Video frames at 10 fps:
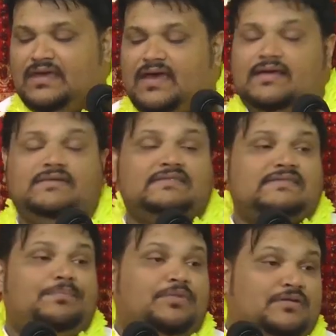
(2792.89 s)
I guess as
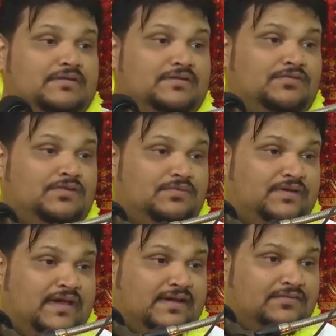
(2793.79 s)
a pundit, the only
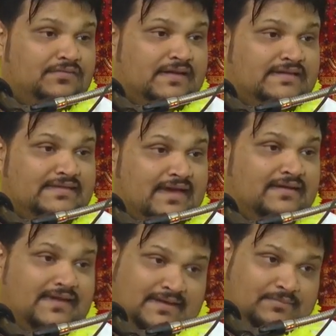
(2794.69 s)
way I could really
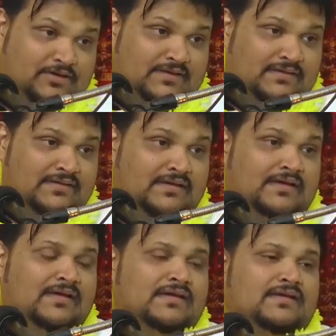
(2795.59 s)
thank anybody
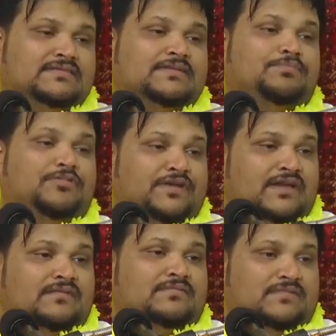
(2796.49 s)
is to pray
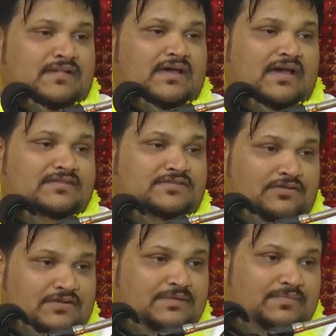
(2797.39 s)
and ask
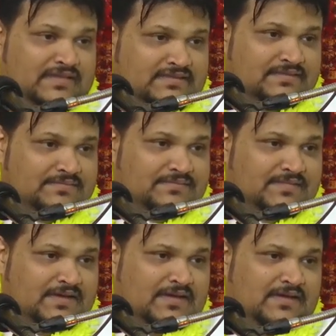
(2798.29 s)
God to bless you.
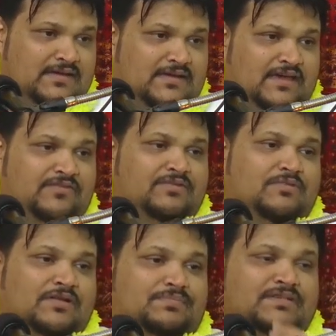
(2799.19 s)

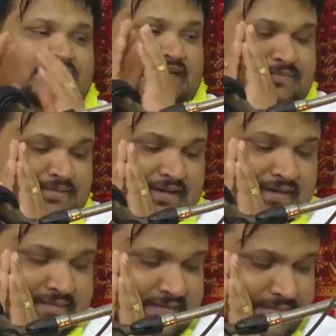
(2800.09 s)
Everybody, please clasp your
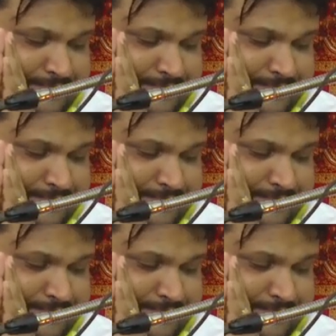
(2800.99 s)
hands.